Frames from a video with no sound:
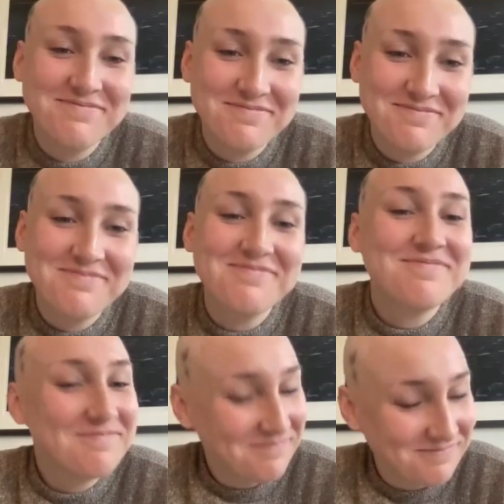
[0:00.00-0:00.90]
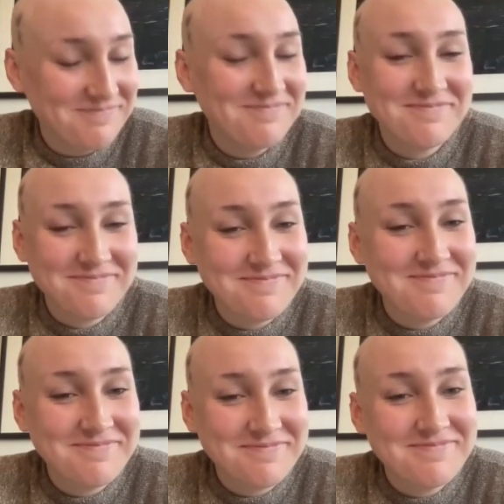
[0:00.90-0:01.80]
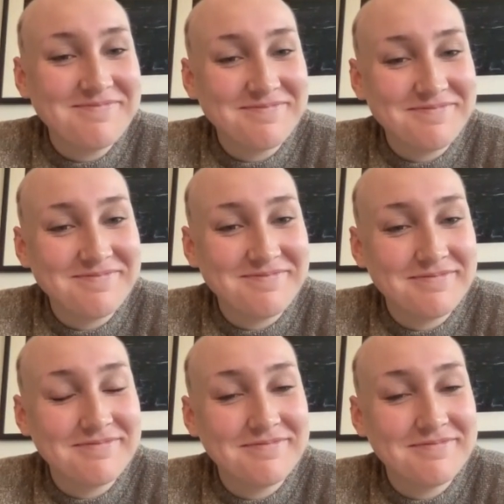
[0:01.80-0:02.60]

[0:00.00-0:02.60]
the, one of the mottos. And